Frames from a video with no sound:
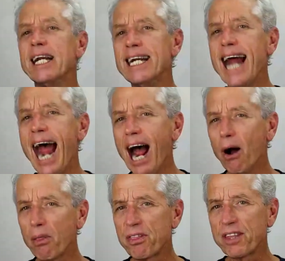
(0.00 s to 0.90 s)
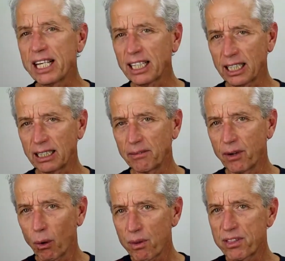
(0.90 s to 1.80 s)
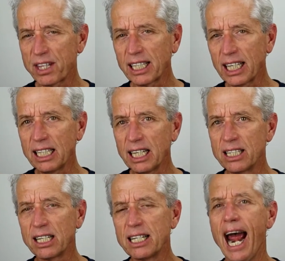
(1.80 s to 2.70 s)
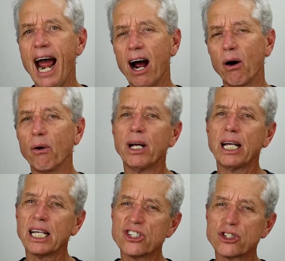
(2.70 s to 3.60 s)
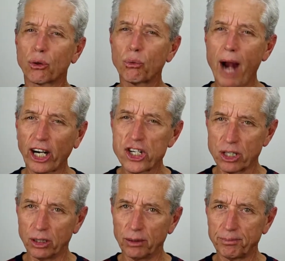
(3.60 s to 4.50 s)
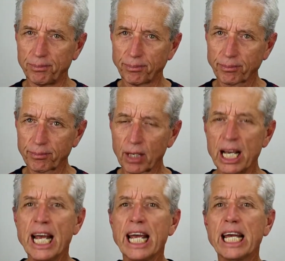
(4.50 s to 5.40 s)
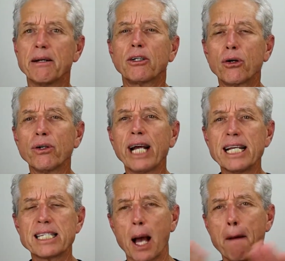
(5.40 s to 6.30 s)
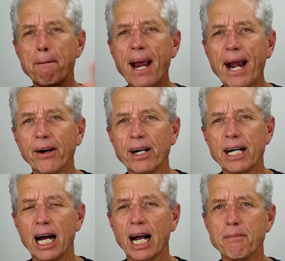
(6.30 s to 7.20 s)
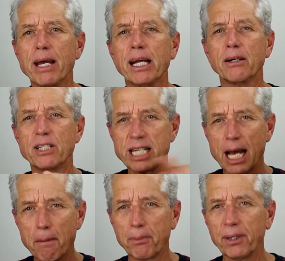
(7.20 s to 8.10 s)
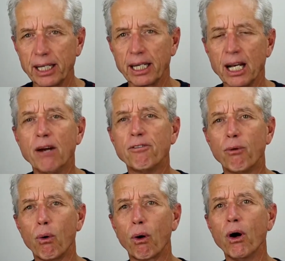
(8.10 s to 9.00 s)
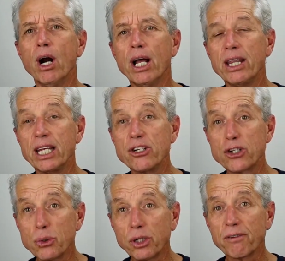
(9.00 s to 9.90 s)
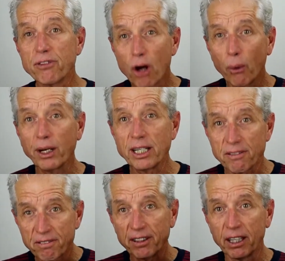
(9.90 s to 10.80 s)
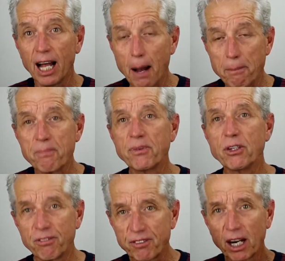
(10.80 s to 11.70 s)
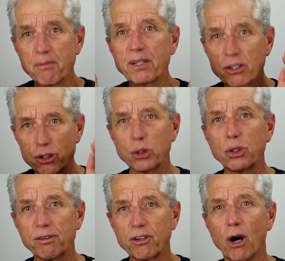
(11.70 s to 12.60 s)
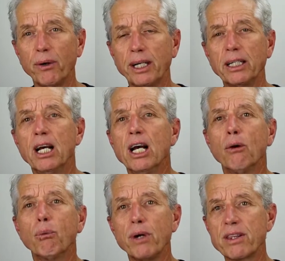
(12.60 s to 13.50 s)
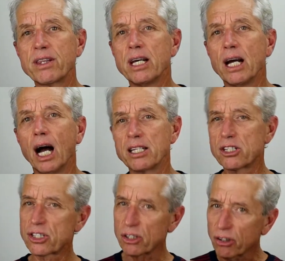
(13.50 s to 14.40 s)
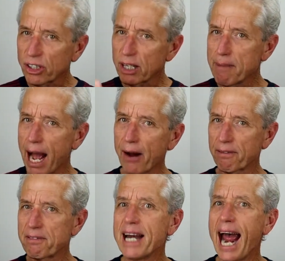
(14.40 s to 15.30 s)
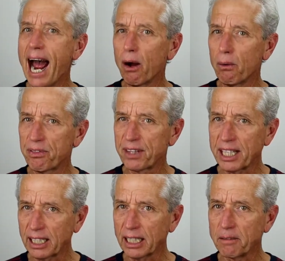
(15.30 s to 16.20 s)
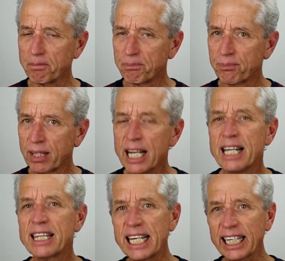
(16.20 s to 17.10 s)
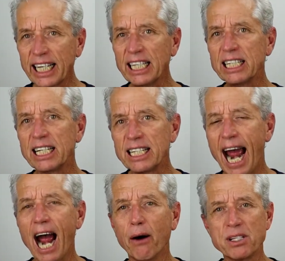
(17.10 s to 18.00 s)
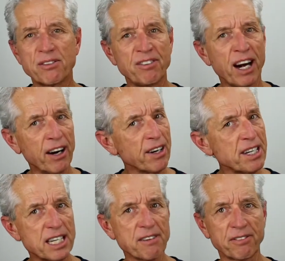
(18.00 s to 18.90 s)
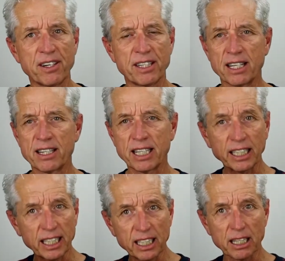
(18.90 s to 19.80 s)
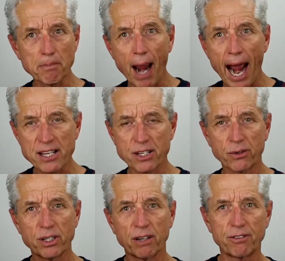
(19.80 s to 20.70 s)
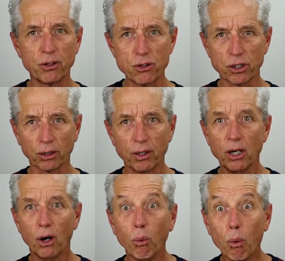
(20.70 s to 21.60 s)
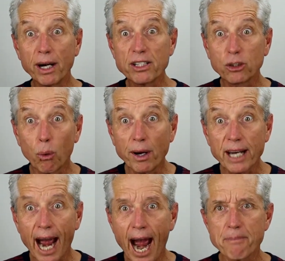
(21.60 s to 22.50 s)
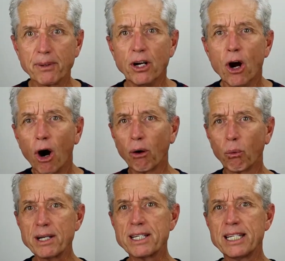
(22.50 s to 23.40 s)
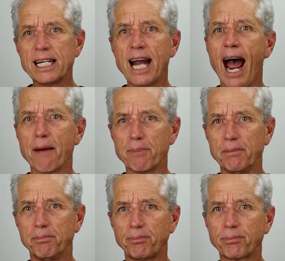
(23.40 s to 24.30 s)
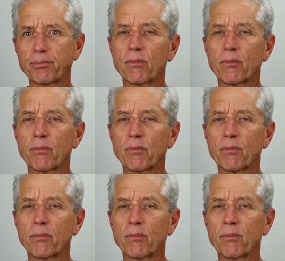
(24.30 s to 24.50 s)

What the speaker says: Now thinking, or thinking in the now, is directional. It creates a paradigm and a template for the intuitive knowing to fill up. You fill up the intuitive knowing with a certain amount of now thinking. Thinking in the now is very different than thinking in the past or in the future, or what is going to happen or what did happen.